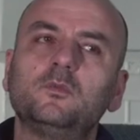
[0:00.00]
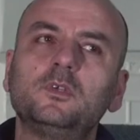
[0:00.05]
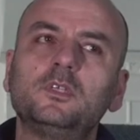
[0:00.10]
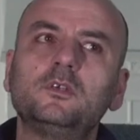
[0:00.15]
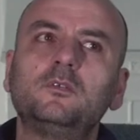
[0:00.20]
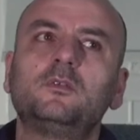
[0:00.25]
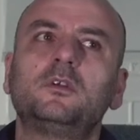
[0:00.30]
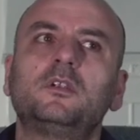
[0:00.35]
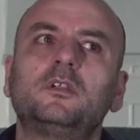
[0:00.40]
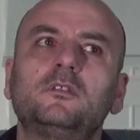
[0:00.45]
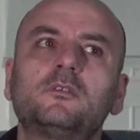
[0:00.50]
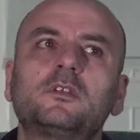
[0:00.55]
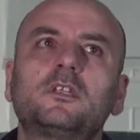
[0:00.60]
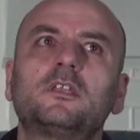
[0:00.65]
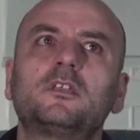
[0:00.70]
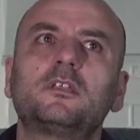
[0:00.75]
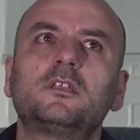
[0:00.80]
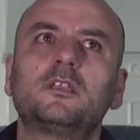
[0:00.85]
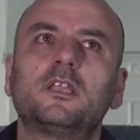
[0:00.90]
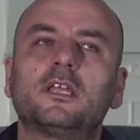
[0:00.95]
we were
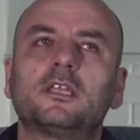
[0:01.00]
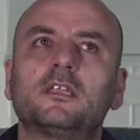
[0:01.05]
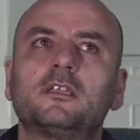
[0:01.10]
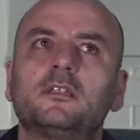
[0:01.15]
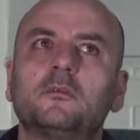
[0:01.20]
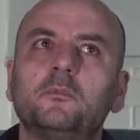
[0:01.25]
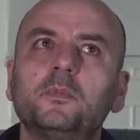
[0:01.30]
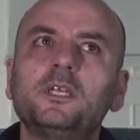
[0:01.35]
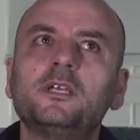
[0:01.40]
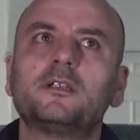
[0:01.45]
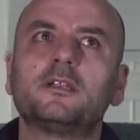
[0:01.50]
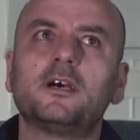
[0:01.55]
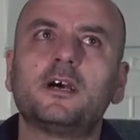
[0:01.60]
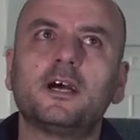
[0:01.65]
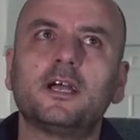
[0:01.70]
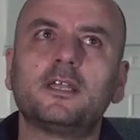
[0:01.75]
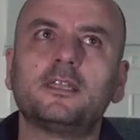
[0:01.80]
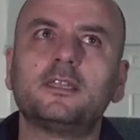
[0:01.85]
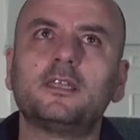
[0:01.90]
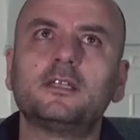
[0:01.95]
looking like in a bigger
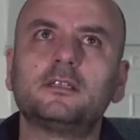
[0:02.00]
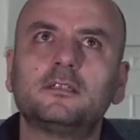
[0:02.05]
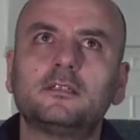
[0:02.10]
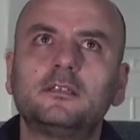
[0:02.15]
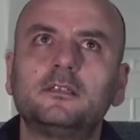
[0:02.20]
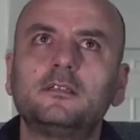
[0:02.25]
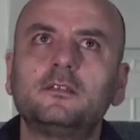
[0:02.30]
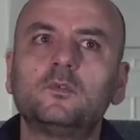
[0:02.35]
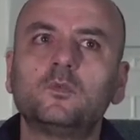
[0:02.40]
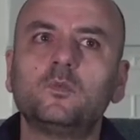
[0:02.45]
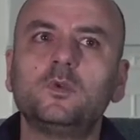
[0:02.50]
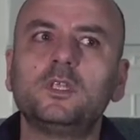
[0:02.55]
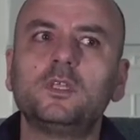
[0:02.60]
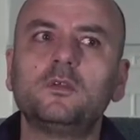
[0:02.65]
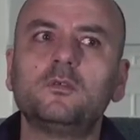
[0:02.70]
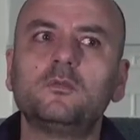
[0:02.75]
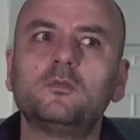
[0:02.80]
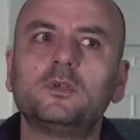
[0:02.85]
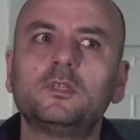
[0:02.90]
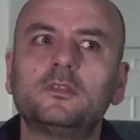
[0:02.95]
eye that we
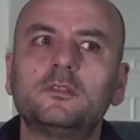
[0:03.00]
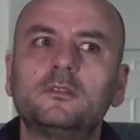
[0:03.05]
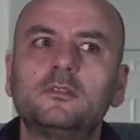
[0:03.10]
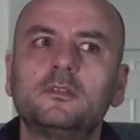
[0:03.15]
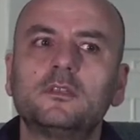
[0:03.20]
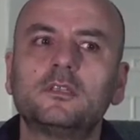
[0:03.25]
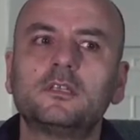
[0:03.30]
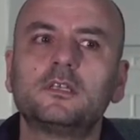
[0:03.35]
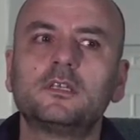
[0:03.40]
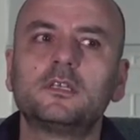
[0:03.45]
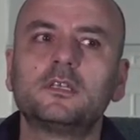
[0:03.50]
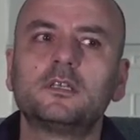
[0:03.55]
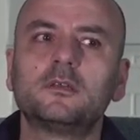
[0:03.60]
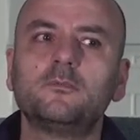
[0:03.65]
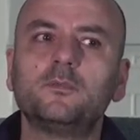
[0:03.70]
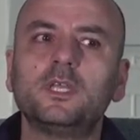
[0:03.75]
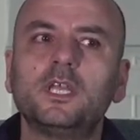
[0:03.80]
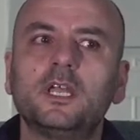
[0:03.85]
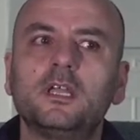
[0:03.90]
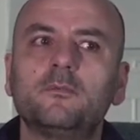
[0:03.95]
would
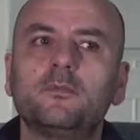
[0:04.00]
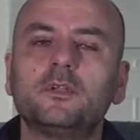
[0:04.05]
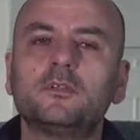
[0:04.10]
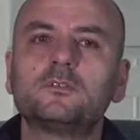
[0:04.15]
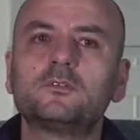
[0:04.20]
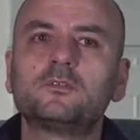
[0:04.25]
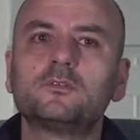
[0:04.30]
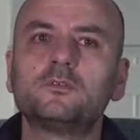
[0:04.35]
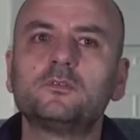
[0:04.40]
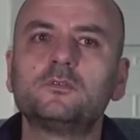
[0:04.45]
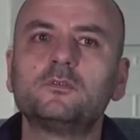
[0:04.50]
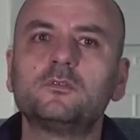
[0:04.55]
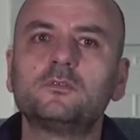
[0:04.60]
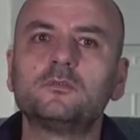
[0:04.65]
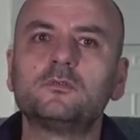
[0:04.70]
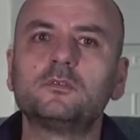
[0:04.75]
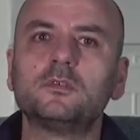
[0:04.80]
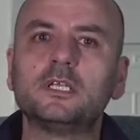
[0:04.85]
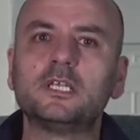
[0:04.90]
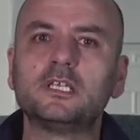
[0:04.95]
be able to
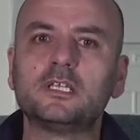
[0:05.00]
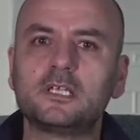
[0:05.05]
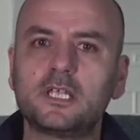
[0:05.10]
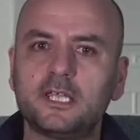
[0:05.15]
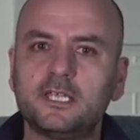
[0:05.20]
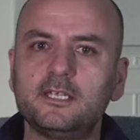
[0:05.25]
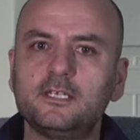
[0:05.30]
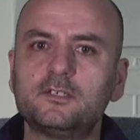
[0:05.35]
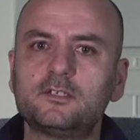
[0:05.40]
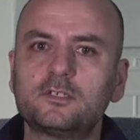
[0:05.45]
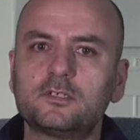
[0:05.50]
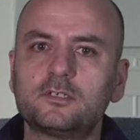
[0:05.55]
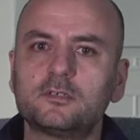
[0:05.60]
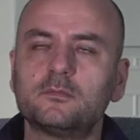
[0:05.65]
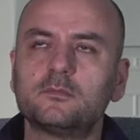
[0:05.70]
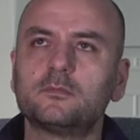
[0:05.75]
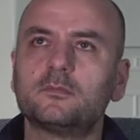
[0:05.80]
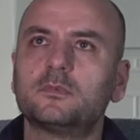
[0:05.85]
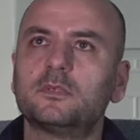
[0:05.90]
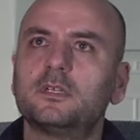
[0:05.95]
engage
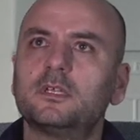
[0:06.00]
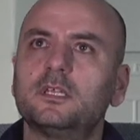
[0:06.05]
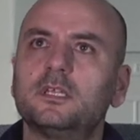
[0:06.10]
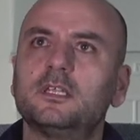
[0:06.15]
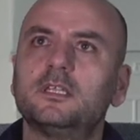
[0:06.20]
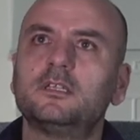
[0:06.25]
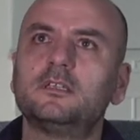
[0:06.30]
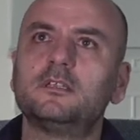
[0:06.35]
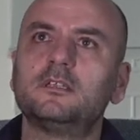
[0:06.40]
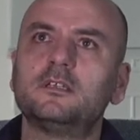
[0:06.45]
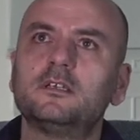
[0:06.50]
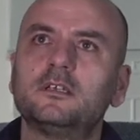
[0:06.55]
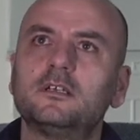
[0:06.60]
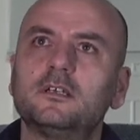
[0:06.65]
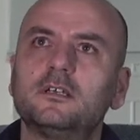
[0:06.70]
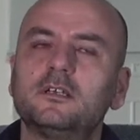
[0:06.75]
and uh,